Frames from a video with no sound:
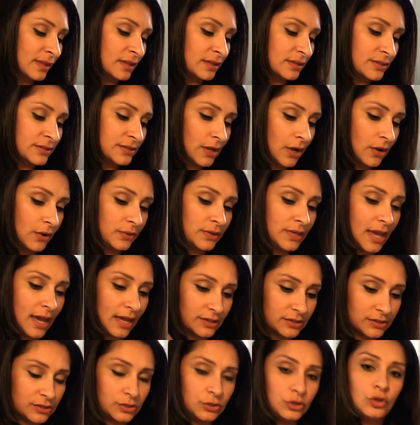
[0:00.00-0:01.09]
So
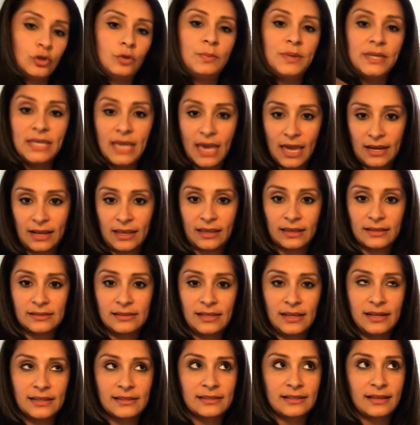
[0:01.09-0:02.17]
yes, new beginnings.
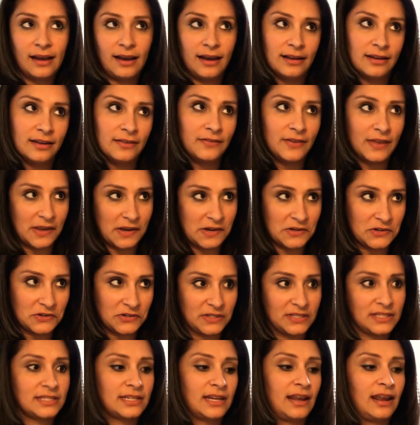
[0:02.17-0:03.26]
And it's kind of
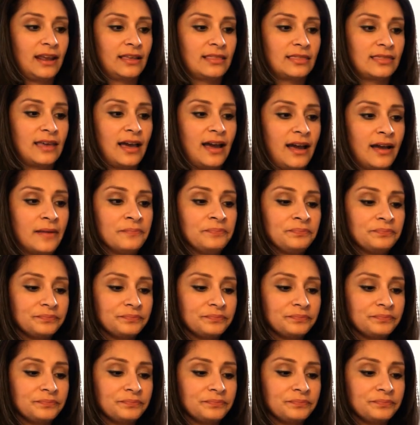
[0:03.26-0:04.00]
interesting that